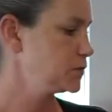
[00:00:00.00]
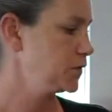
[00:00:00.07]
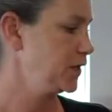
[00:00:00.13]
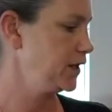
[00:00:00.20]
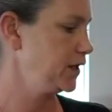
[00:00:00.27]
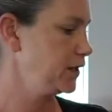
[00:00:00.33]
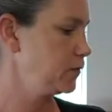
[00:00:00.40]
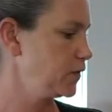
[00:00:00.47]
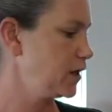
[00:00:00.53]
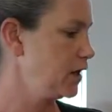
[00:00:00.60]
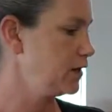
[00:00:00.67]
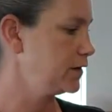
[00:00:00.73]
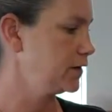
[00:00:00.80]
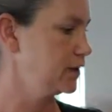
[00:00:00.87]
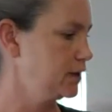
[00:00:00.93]
spring, and we're
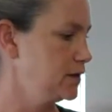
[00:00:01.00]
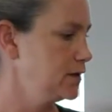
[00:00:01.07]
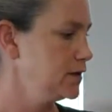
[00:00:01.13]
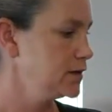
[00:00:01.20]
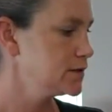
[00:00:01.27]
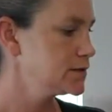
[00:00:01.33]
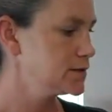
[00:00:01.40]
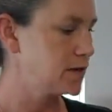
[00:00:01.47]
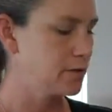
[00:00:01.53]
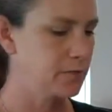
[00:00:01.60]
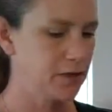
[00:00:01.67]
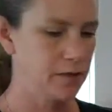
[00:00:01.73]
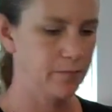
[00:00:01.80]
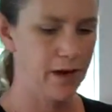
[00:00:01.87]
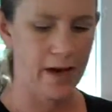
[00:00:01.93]
calling it Sum
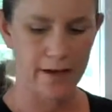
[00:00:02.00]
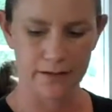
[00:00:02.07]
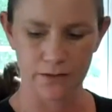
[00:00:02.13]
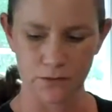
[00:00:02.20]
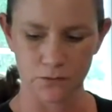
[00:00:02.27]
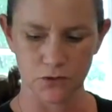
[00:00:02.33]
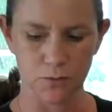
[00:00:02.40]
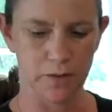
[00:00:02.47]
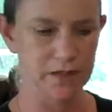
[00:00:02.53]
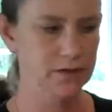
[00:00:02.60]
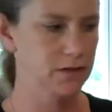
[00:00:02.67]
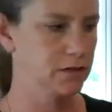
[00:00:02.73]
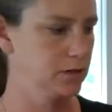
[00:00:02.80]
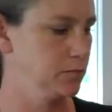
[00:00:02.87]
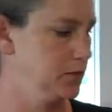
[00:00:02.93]
in the Box, which
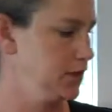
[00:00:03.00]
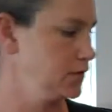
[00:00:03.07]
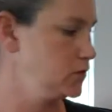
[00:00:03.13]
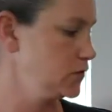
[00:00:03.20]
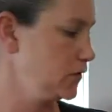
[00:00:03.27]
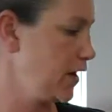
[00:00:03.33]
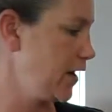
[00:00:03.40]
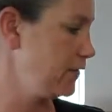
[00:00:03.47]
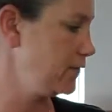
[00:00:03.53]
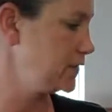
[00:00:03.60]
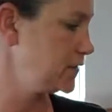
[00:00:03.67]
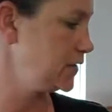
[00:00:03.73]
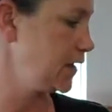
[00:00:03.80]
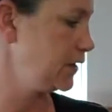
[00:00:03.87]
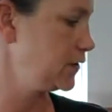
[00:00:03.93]
basically means you'll have a
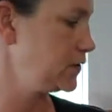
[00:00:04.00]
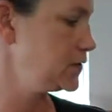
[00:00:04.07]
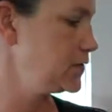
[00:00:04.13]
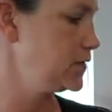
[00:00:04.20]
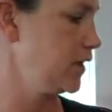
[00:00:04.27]
standard